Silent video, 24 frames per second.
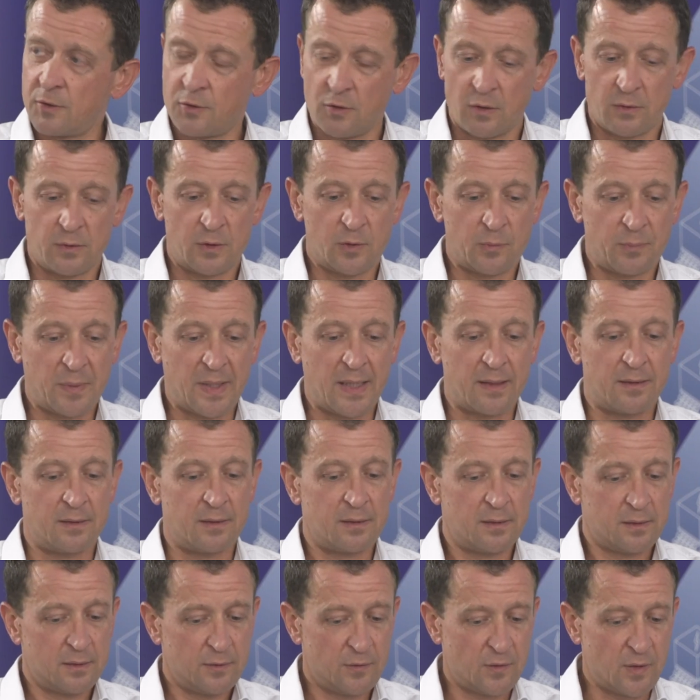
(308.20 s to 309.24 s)
is always better,
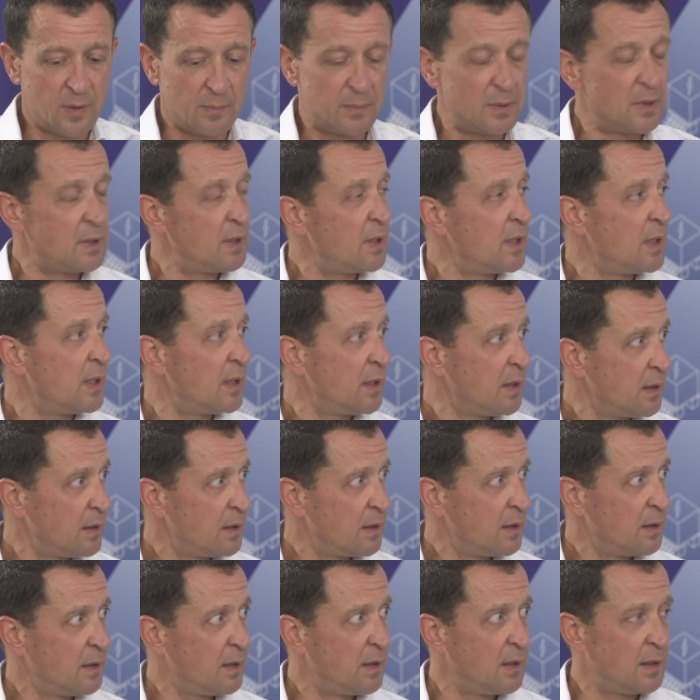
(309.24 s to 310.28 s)
typically
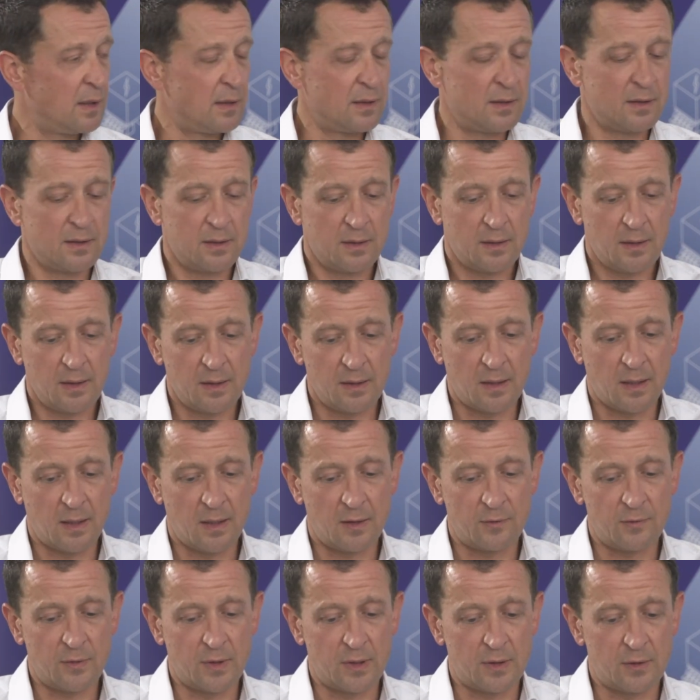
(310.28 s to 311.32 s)
in the
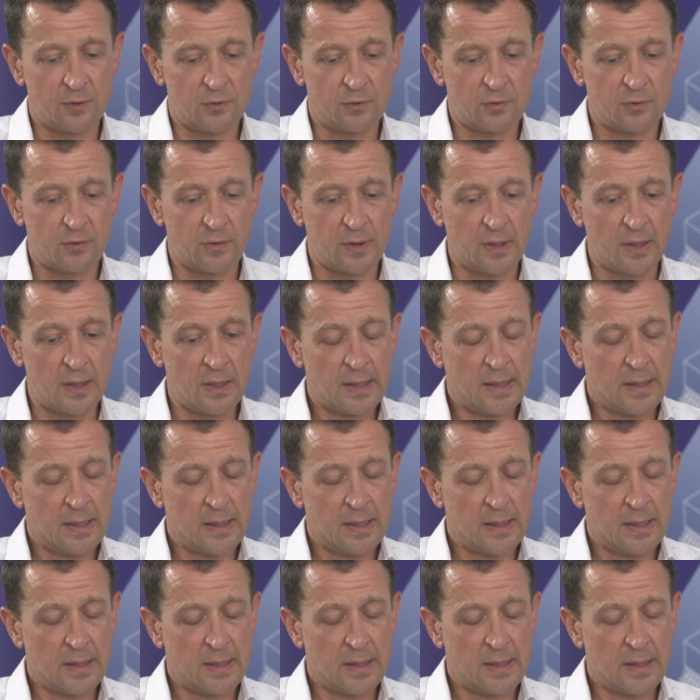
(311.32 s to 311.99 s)
hardware industry.